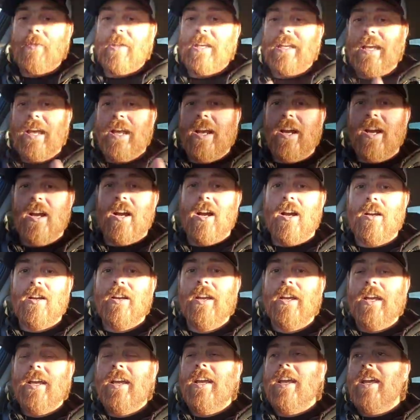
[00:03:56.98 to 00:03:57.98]
year,
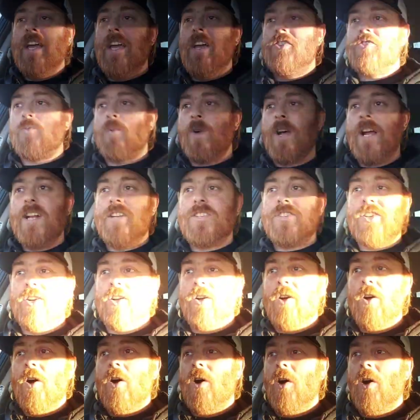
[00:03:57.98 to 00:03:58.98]
each region
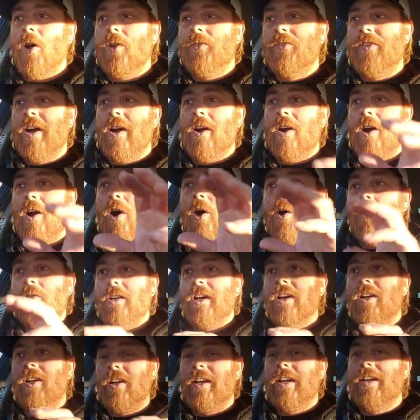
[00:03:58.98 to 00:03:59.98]
will hold their own
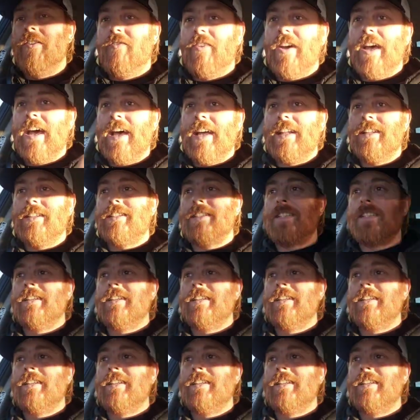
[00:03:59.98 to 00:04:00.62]
little events.